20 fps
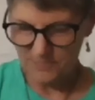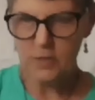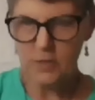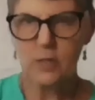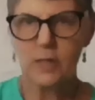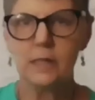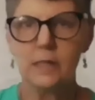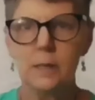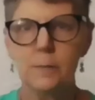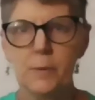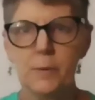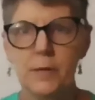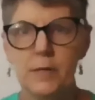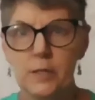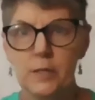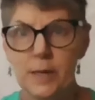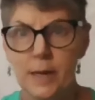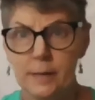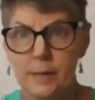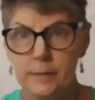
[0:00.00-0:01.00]
Do you like the
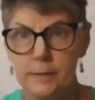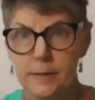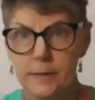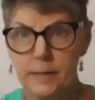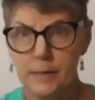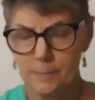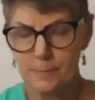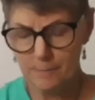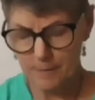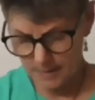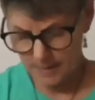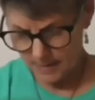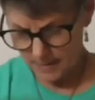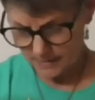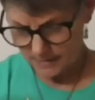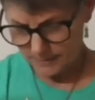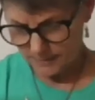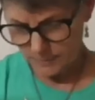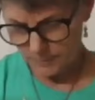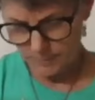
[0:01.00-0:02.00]
British accent on my
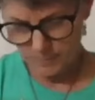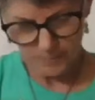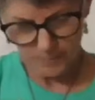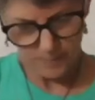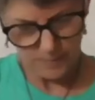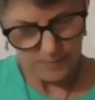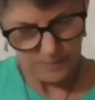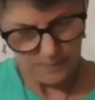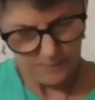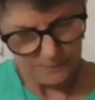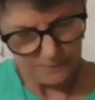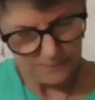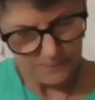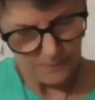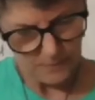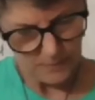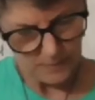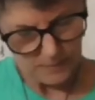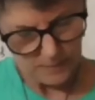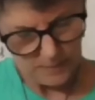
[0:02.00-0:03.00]
SuperCore?
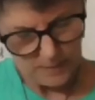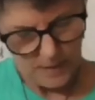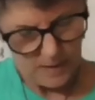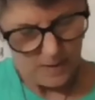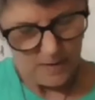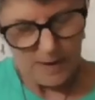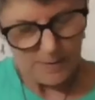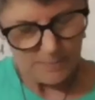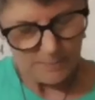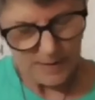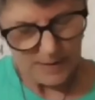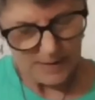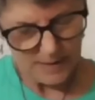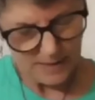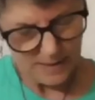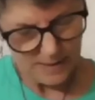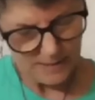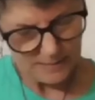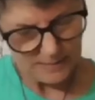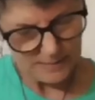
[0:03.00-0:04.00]
Or on my
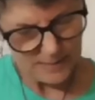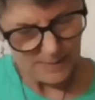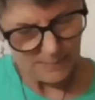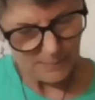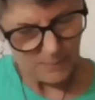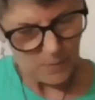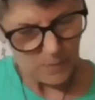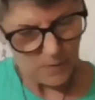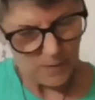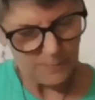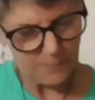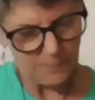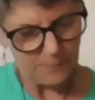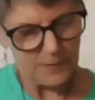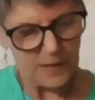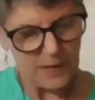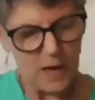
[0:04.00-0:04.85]
SnapCore?